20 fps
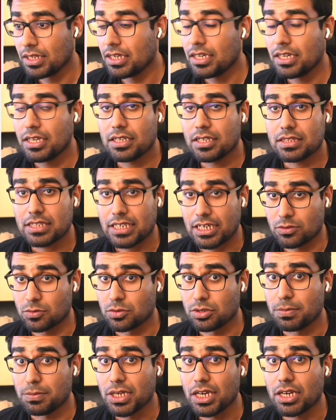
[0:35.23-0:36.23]
That could
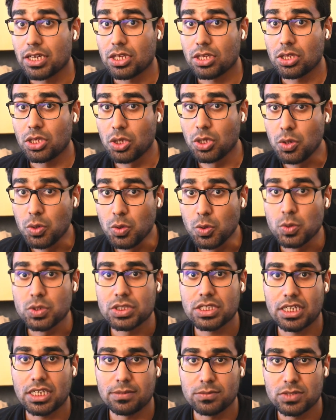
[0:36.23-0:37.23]
be a huge
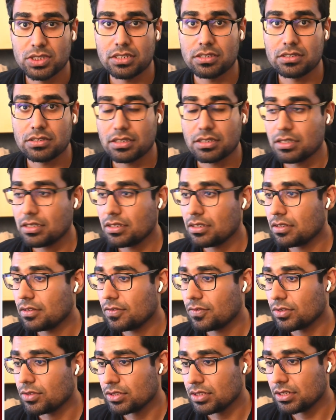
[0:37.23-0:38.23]
game changer
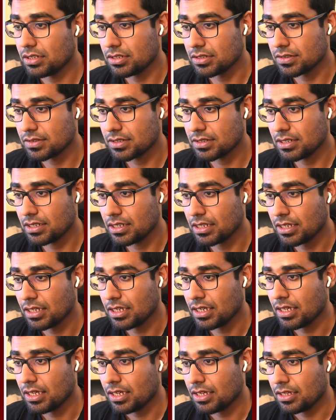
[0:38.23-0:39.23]
for the industry.
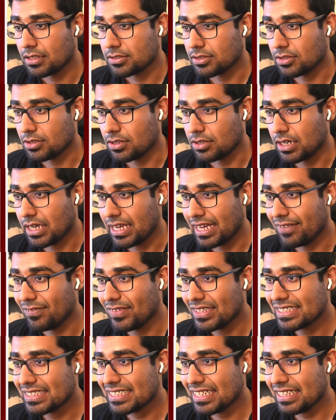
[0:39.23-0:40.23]
So having
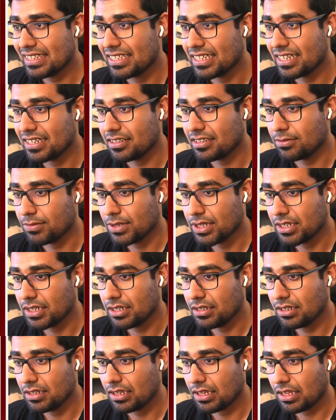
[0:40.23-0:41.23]
said that in mind,
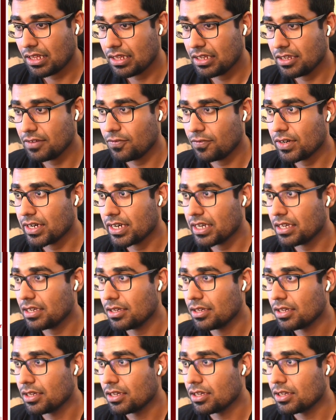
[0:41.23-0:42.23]
if I
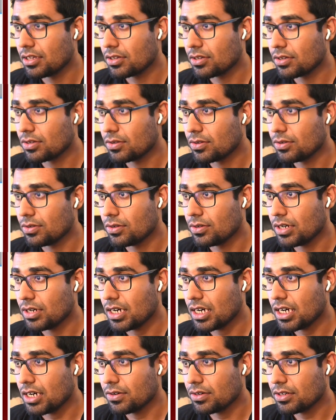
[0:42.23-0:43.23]
go
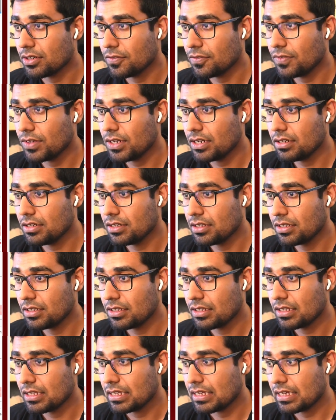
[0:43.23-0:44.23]
out of it
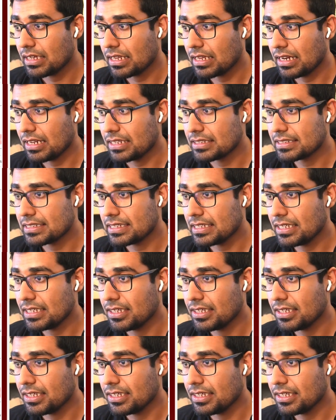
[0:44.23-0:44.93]
and let's see